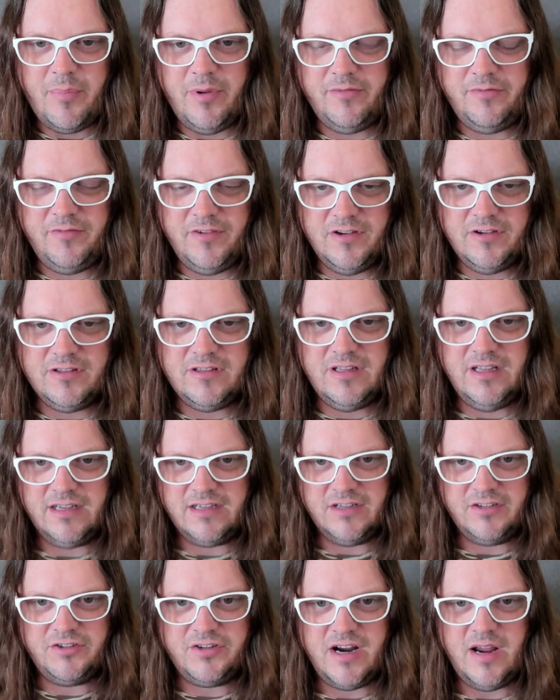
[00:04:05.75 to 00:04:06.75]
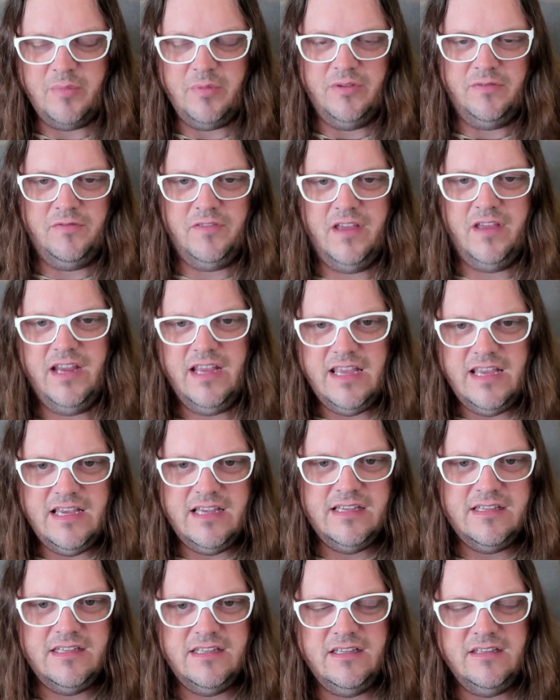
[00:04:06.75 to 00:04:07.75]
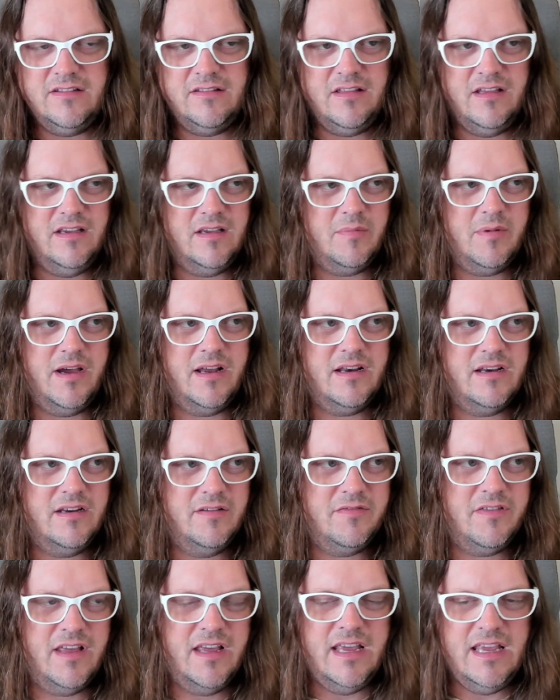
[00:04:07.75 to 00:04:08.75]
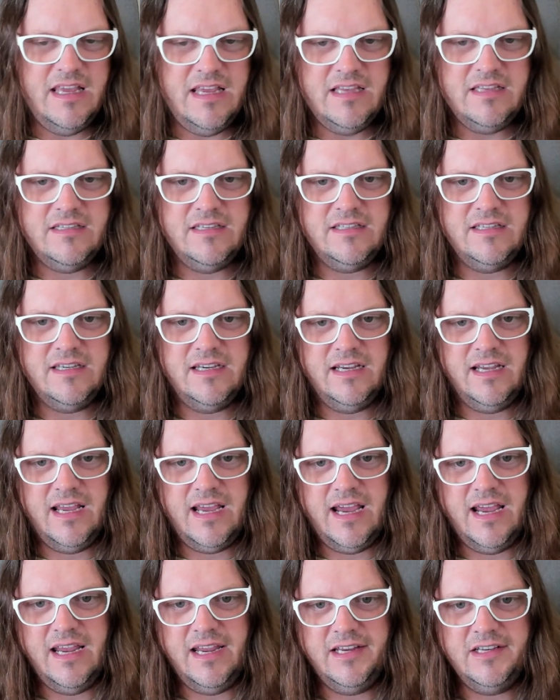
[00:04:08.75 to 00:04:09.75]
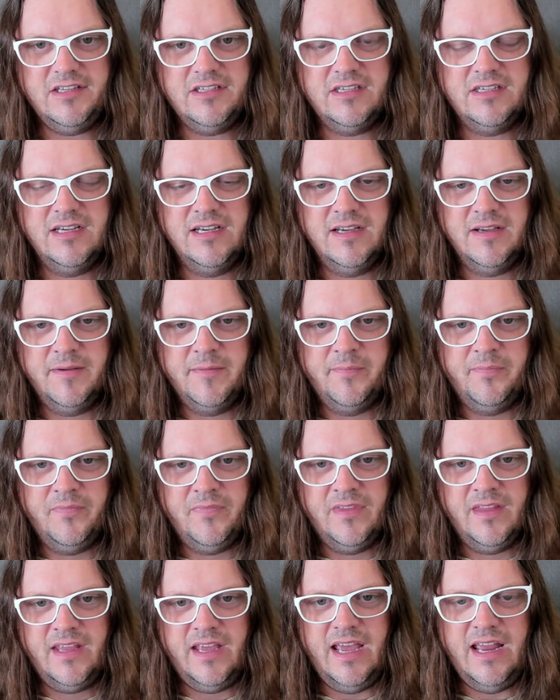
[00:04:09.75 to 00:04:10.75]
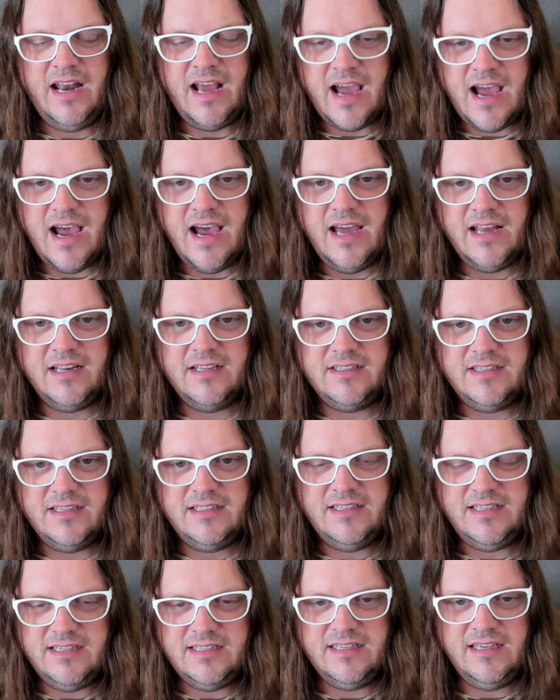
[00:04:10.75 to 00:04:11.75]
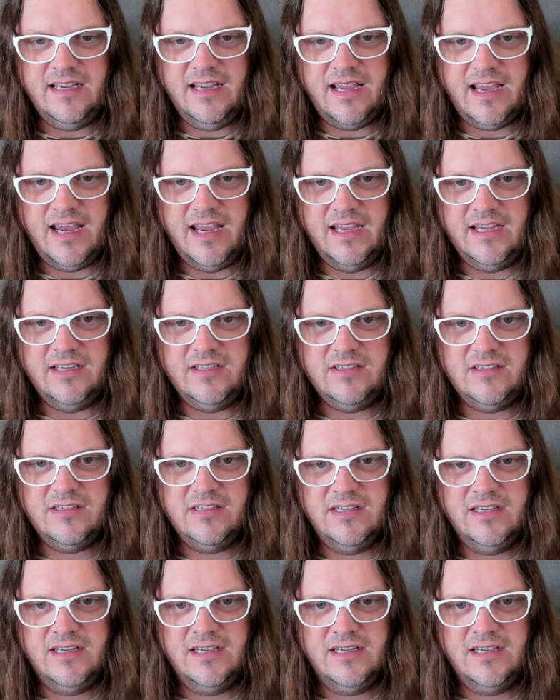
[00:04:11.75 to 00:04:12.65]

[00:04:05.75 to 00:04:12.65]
It feels like a trap. If they're easy, think about it, if they're easy to engage and harder to disengage,